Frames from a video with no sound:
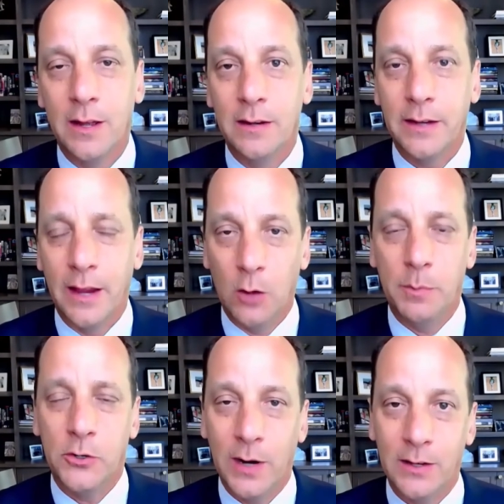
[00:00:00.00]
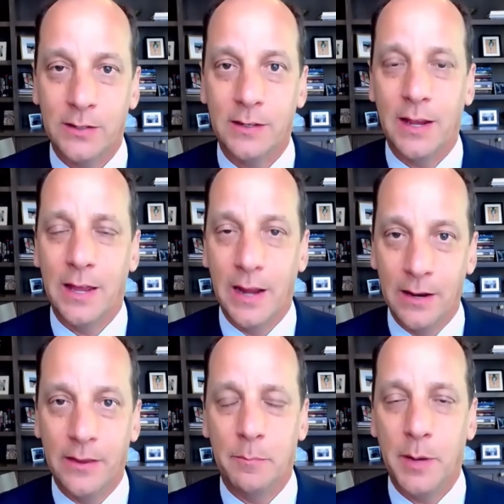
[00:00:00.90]
to help address and end
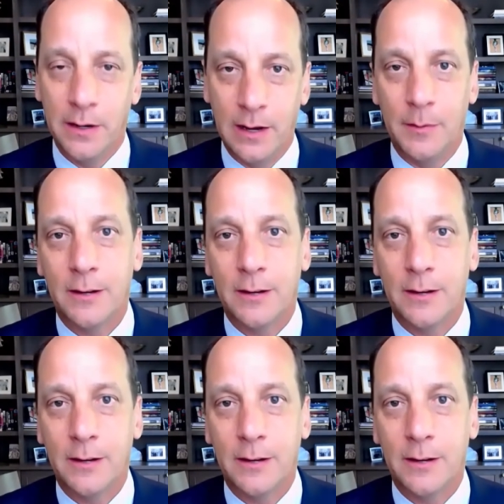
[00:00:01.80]
the pandemic.